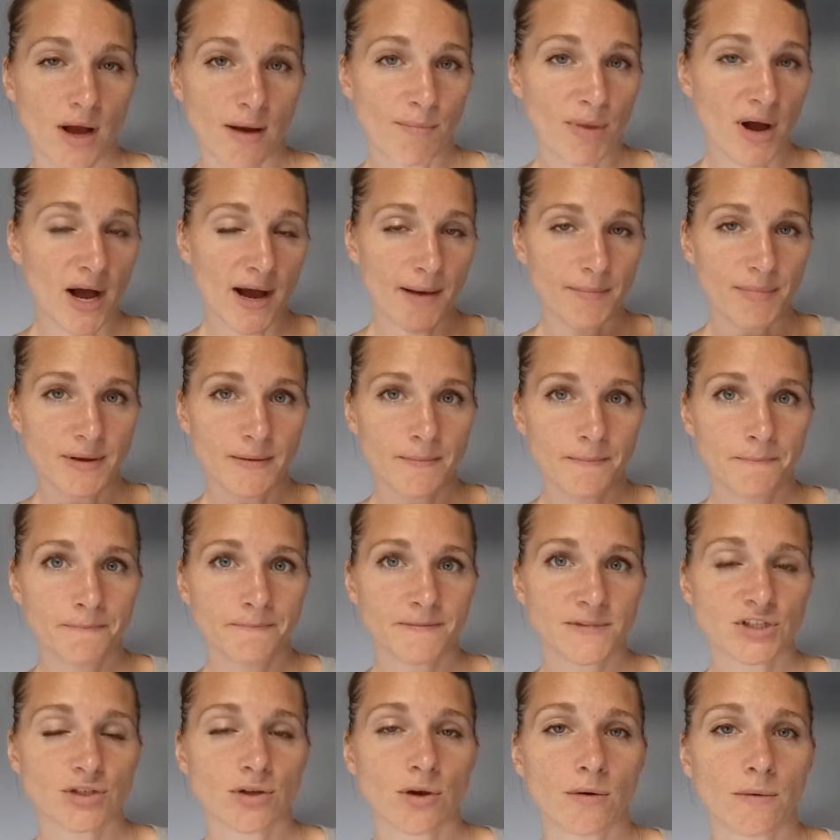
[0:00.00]
a pop.
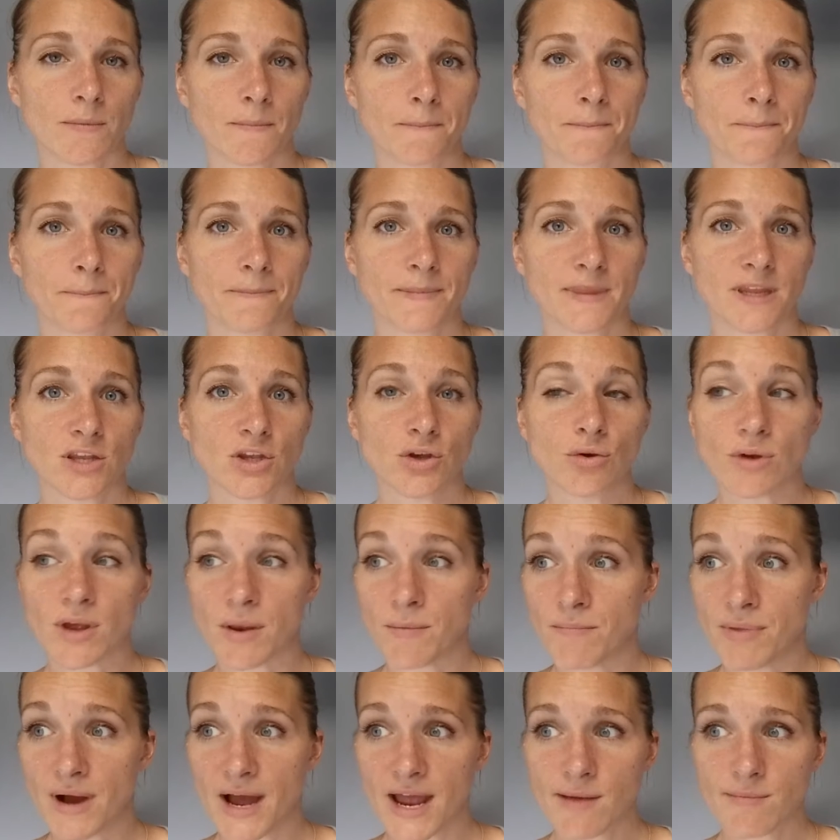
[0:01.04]
So you
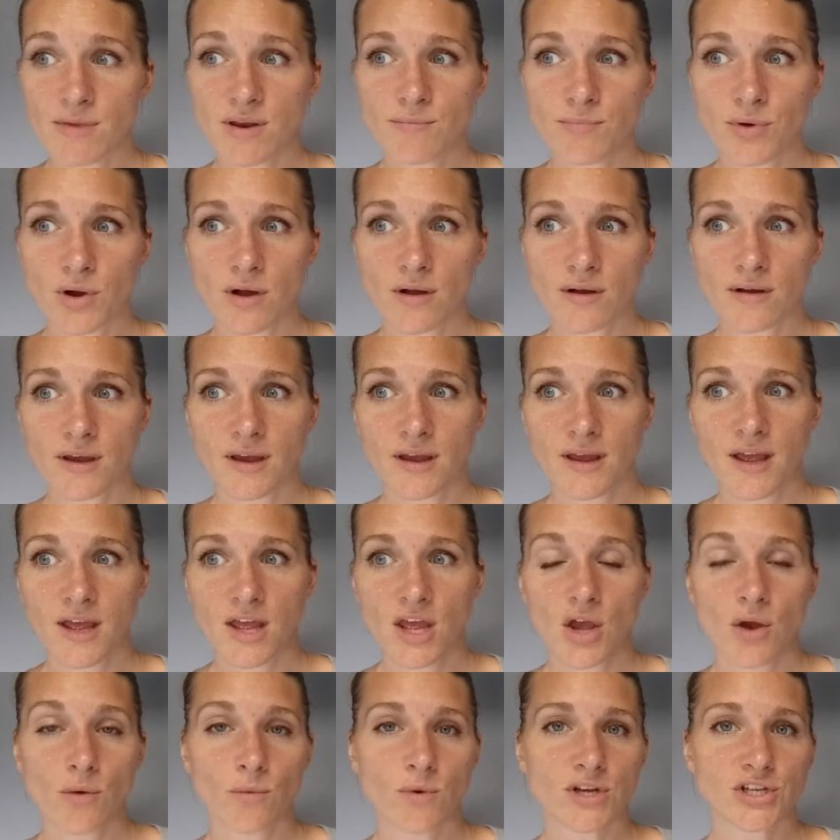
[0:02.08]
can buy them in bulk,
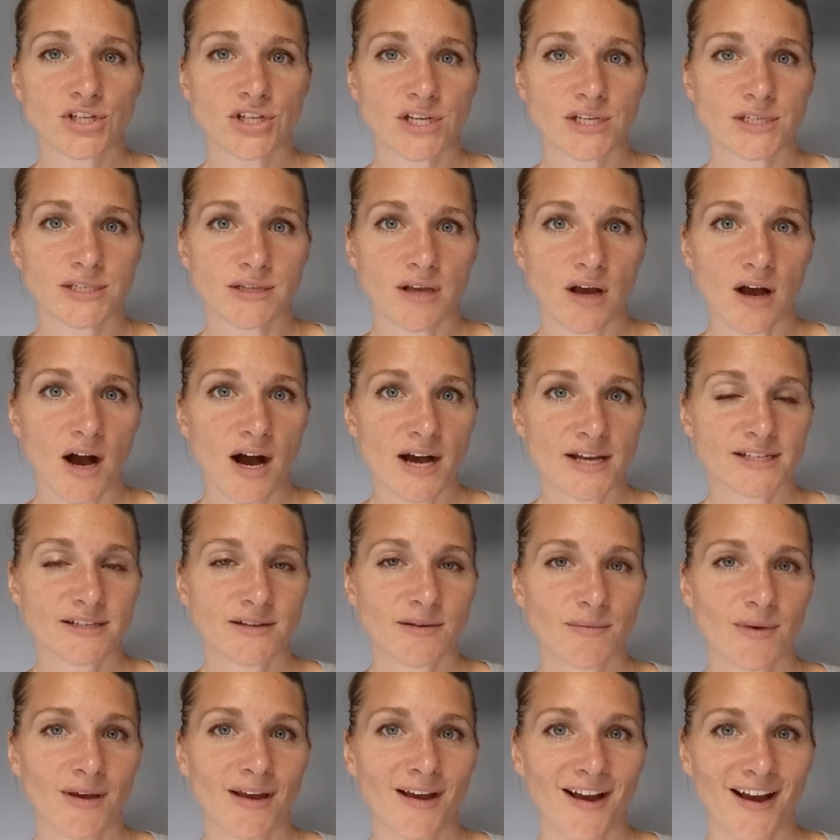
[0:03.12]
which is
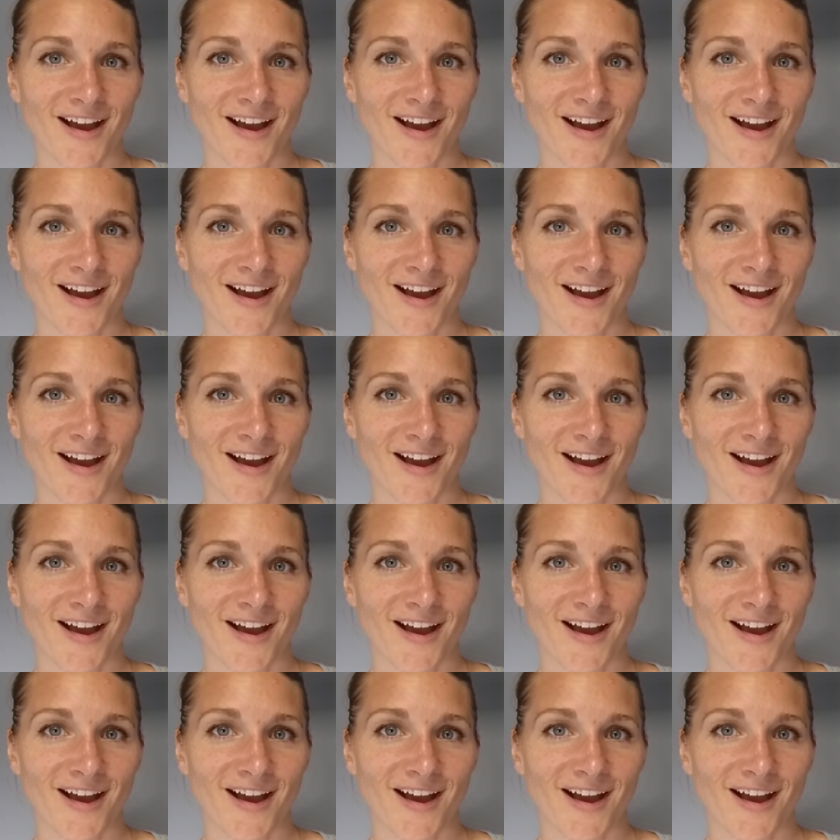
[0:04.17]
awesome.